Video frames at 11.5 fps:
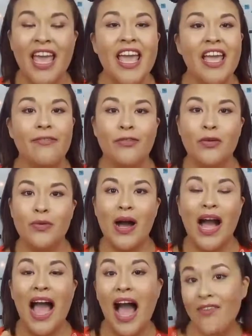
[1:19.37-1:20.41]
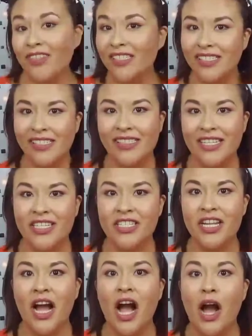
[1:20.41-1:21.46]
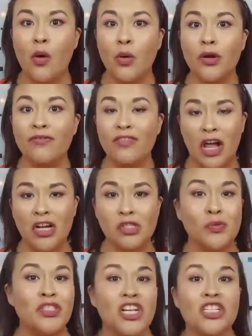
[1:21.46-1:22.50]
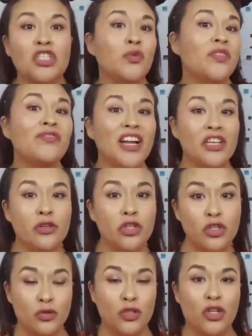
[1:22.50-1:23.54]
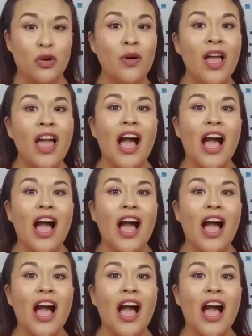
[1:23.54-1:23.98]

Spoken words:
If you haven't seen our vlogs, which I do invite you to do so,